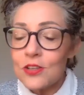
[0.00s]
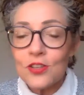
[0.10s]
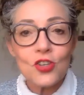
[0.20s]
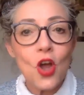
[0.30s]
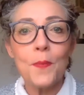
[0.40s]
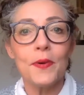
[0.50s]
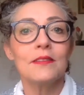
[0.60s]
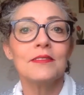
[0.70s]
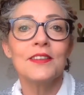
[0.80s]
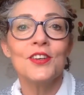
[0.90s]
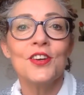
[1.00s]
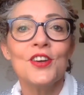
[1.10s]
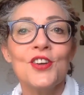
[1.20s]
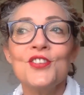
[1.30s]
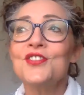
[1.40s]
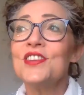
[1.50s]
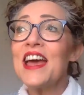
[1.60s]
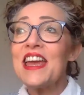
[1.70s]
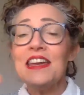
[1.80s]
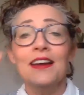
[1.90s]
Stop.
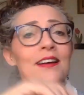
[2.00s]
Say,